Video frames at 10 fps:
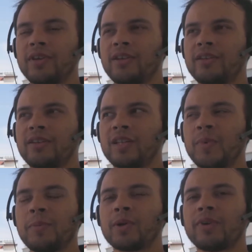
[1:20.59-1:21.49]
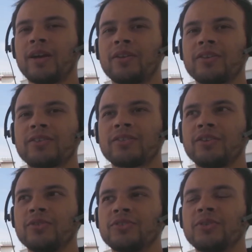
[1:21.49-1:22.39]
Uh, the people around us
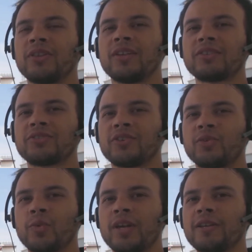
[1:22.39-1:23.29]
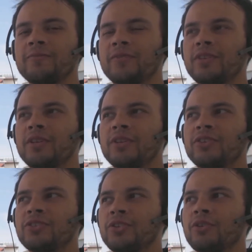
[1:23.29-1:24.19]
are used to doing things a certain way,
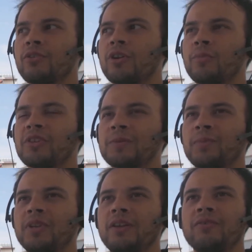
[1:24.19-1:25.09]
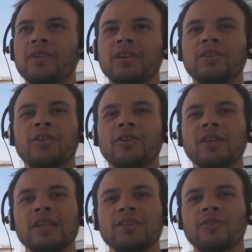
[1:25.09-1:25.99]
so you grow up with this belief that you know
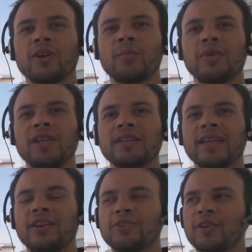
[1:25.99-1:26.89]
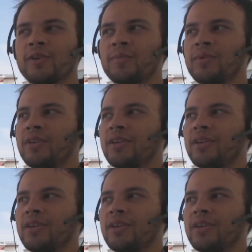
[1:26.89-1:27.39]
you need to grow up and need to get a job.